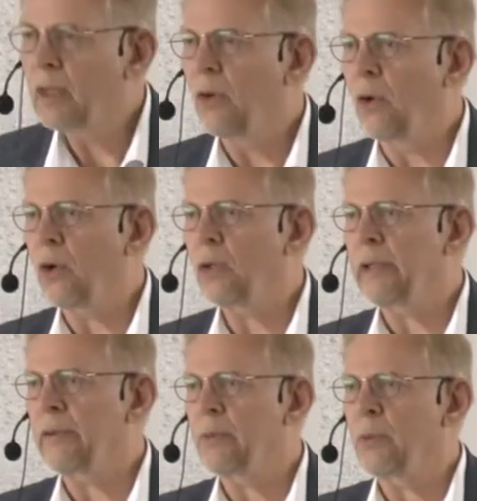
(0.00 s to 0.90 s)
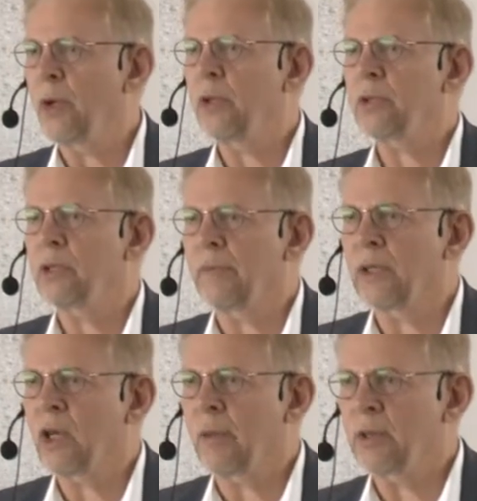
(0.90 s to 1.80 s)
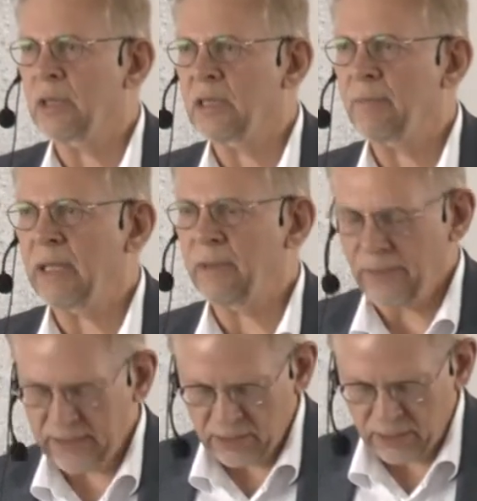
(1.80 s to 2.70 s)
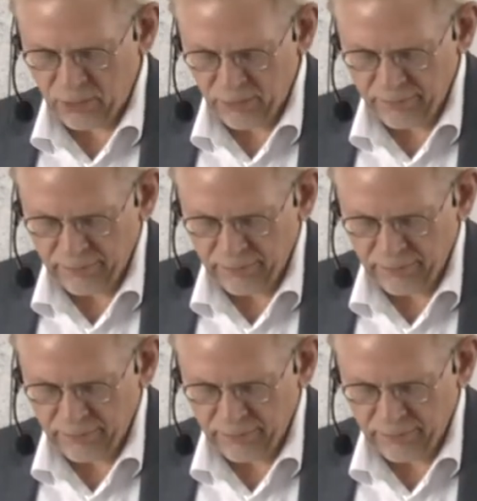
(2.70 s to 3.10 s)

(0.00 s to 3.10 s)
or in the words of the Communist Manifesto,